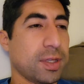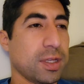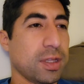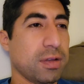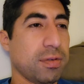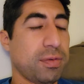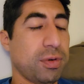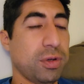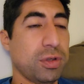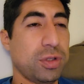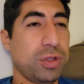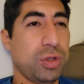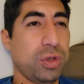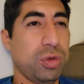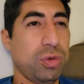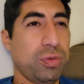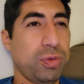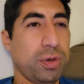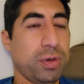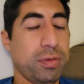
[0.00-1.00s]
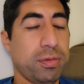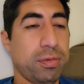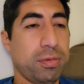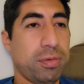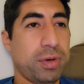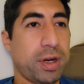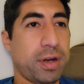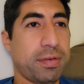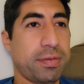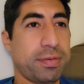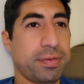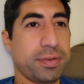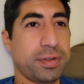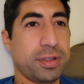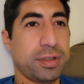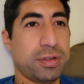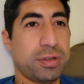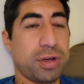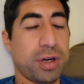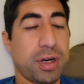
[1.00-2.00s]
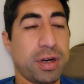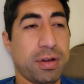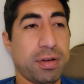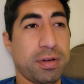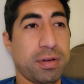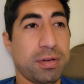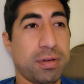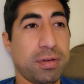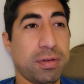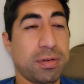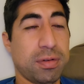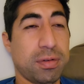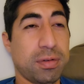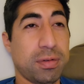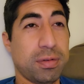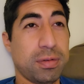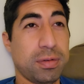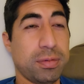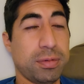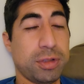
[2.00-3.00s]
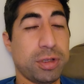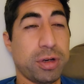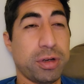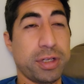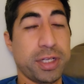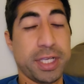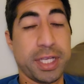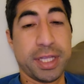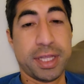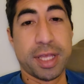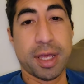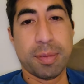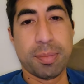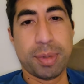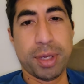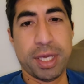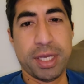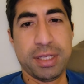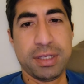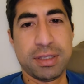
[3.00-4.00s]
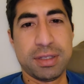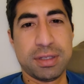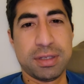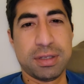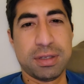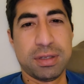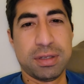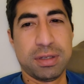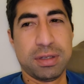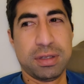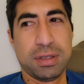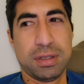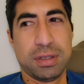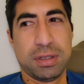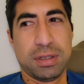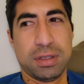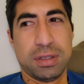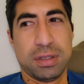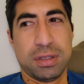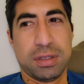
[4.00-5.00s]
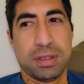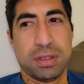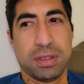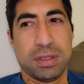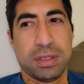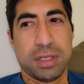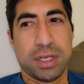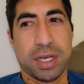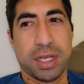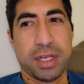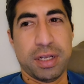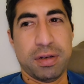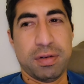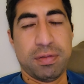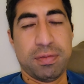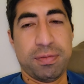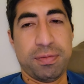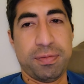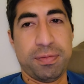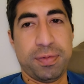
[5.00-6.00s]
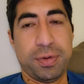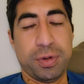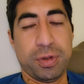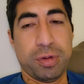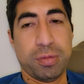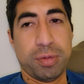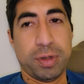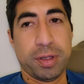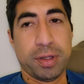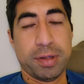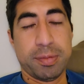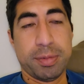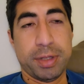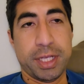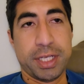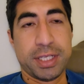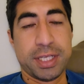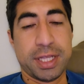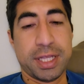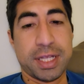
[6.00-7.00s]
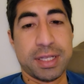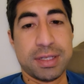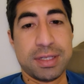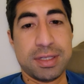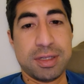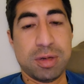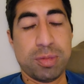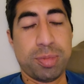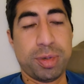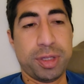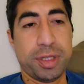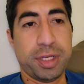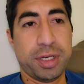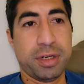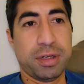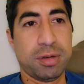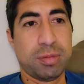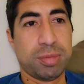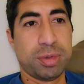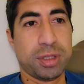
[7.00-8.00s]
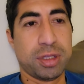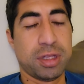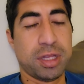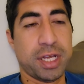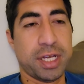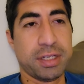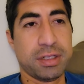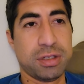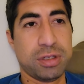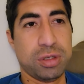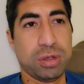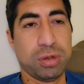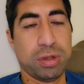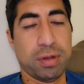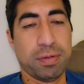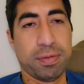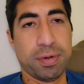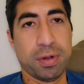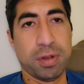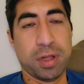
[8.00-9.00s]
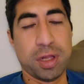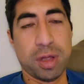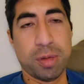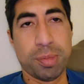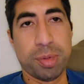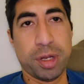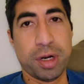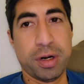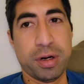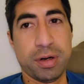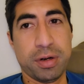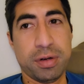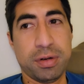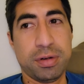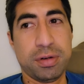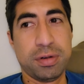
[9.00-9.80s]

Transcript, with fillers: The first two felt rough, just trying to. It's hard to get that pace. I didn't feel them. My legs had that zip in there, but the last two they felt a lot better.